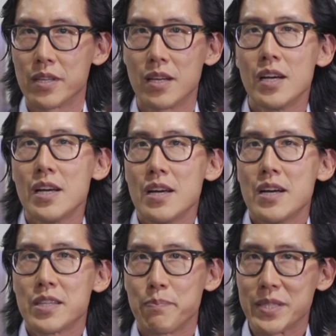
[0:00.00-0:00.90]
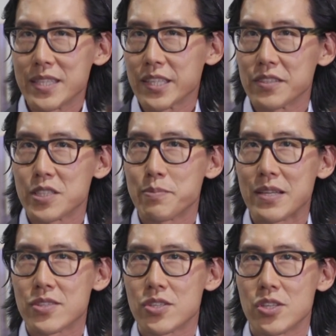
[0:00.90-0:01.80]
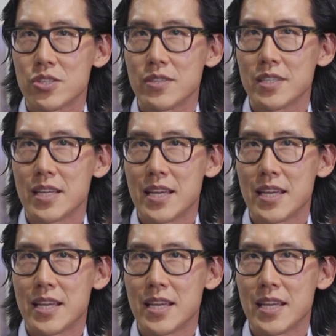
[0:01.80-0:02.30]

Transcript: the particulars about surgery.